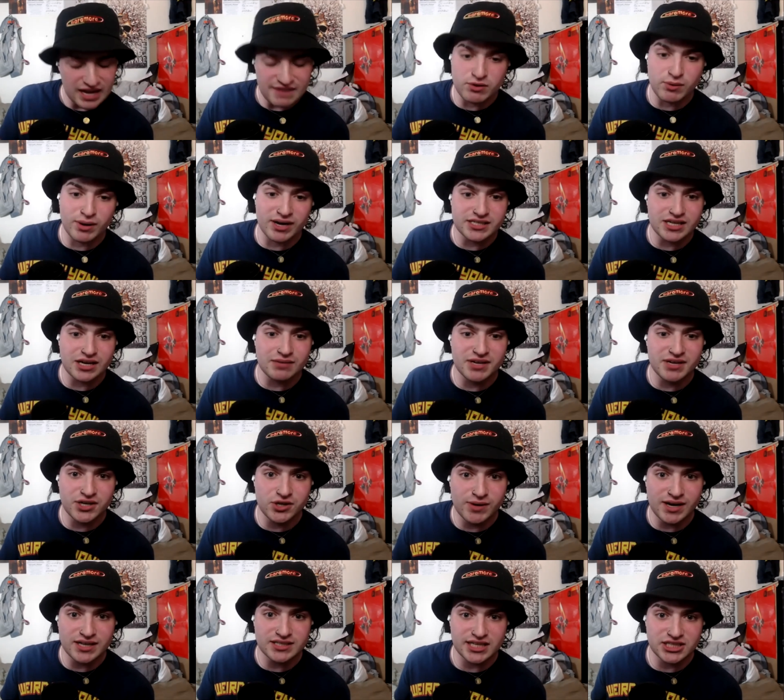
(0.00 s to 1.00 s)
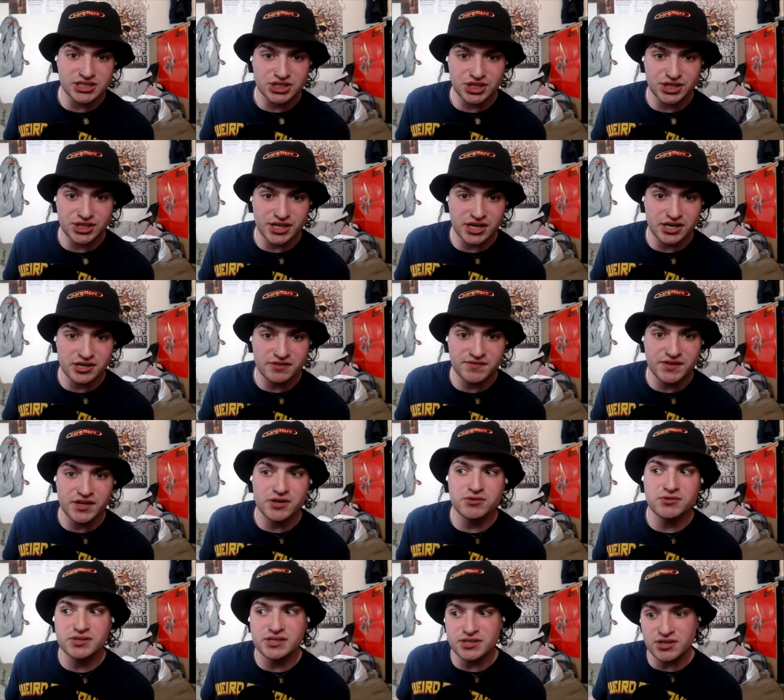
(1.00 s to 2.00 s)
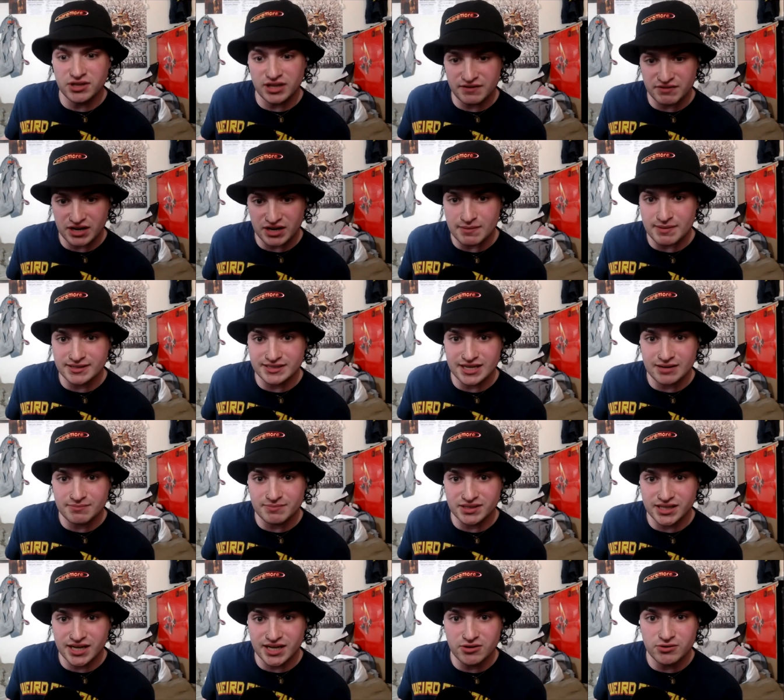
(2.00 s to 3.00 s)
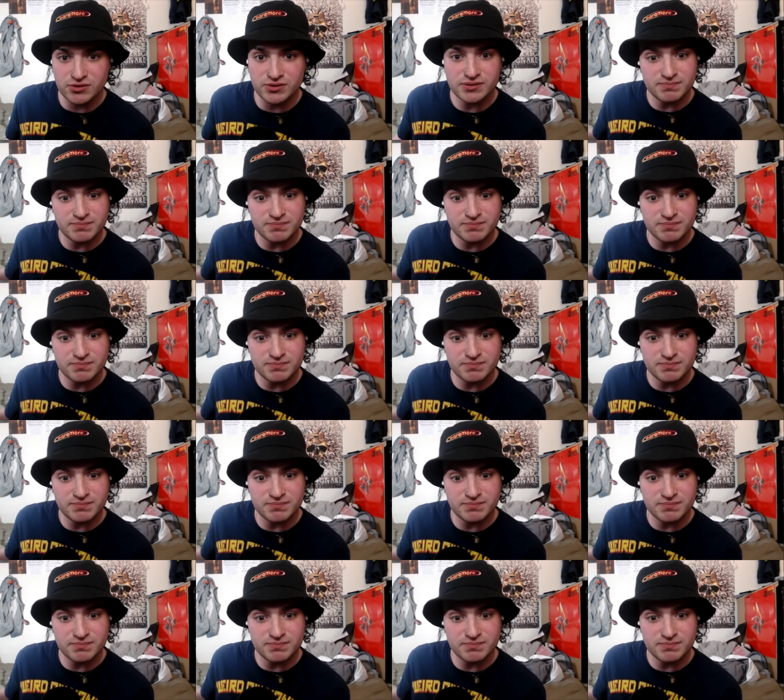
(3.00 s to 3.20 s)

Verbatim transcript: If you want to tell me who else I should interview, you leave a comment down below.